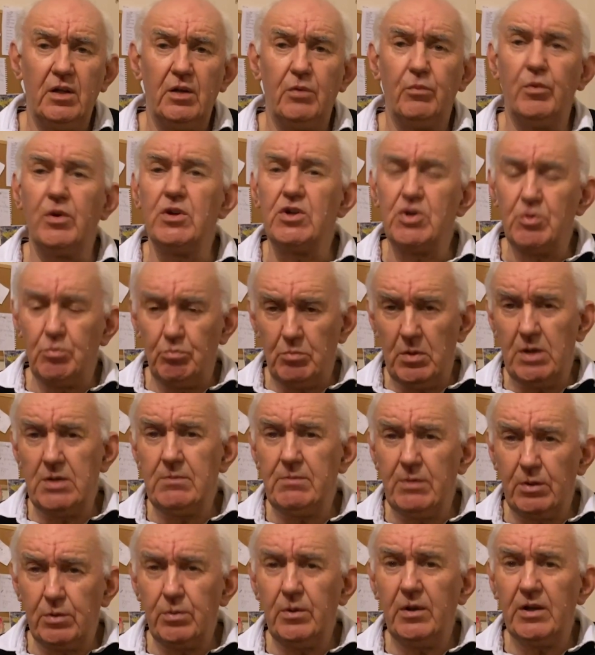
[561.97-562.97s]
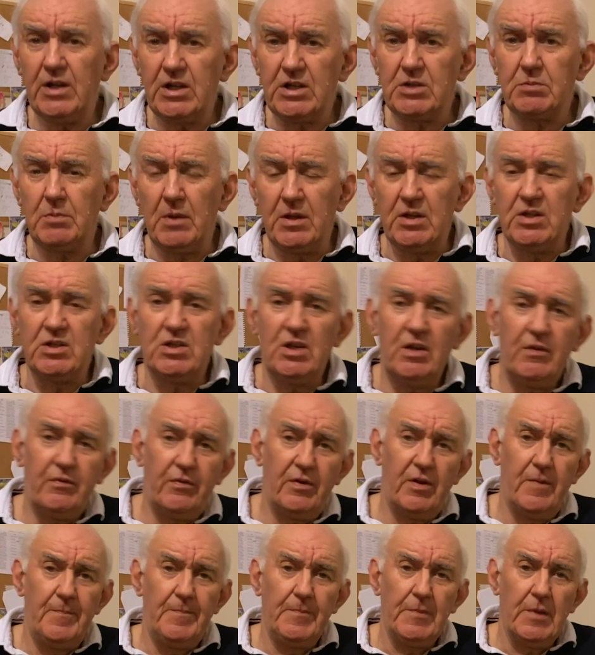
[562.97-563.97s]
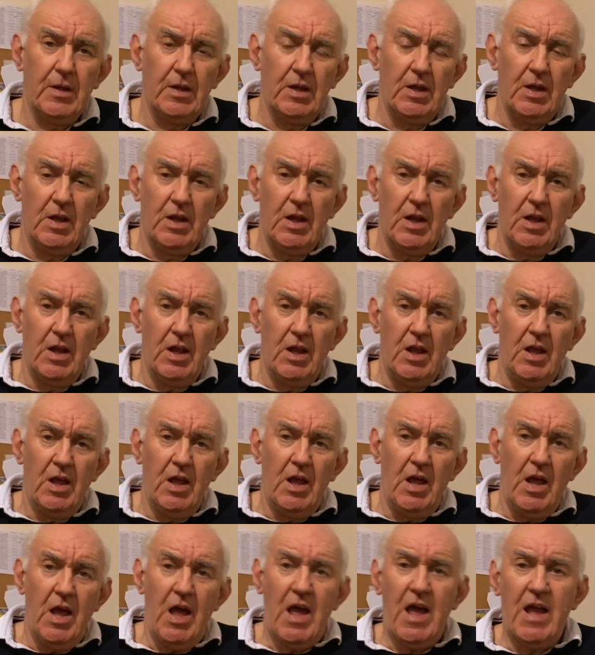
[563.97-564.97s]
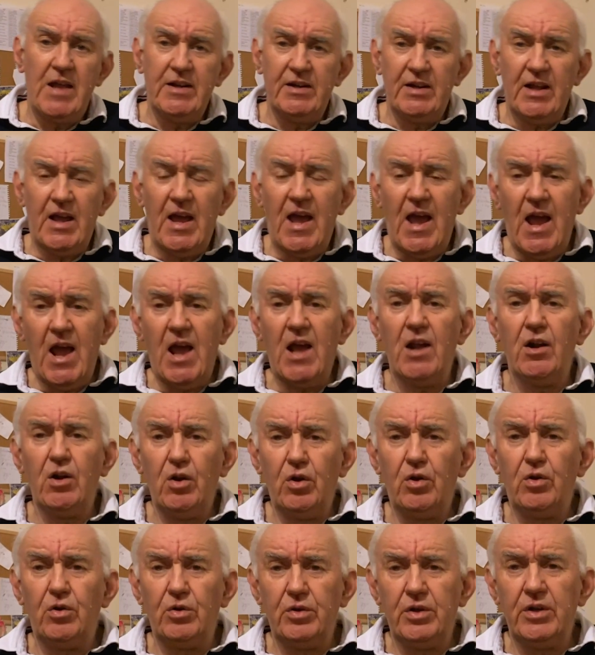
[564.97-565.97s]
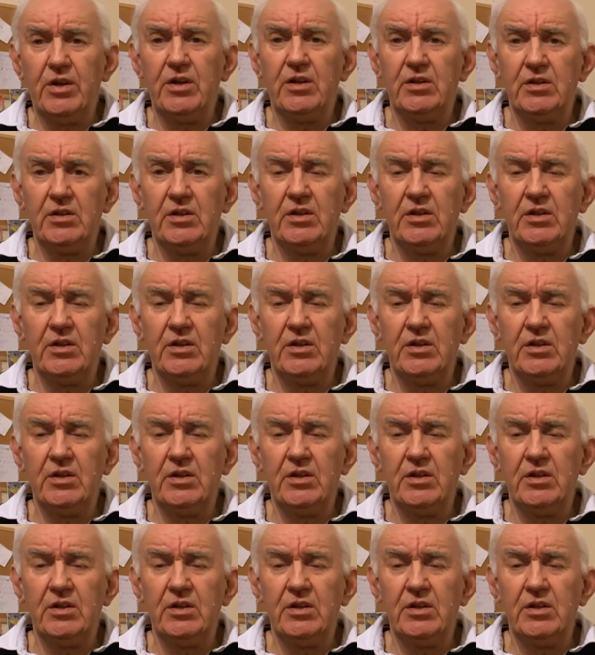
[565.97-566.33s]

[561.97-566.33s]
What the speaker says: which may be quite expensive? And how long